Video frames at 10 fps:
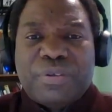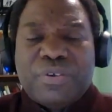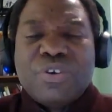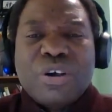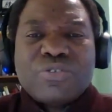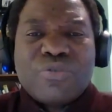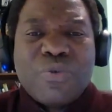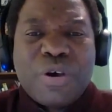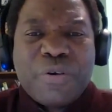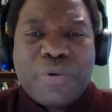Go to
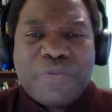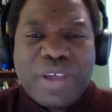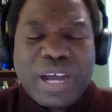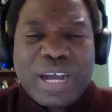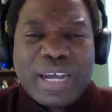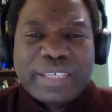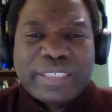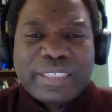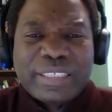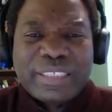work with God.
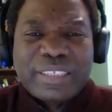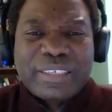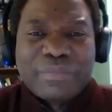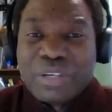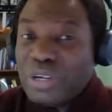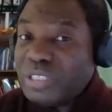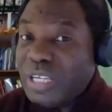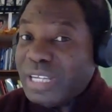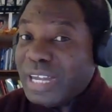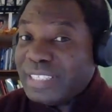Because
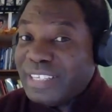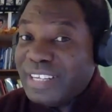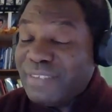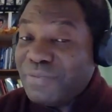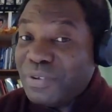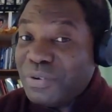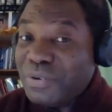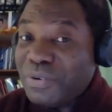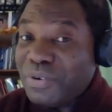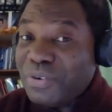he doesn't leave you.
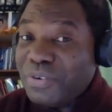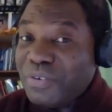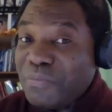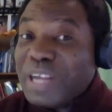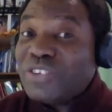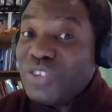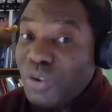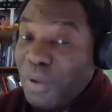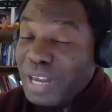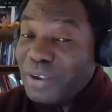But
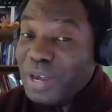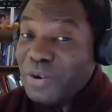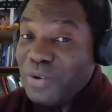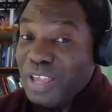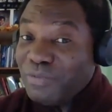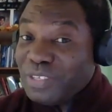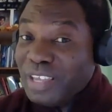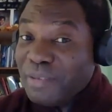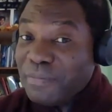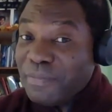you are the one who leaves
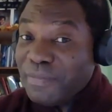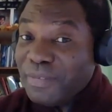him.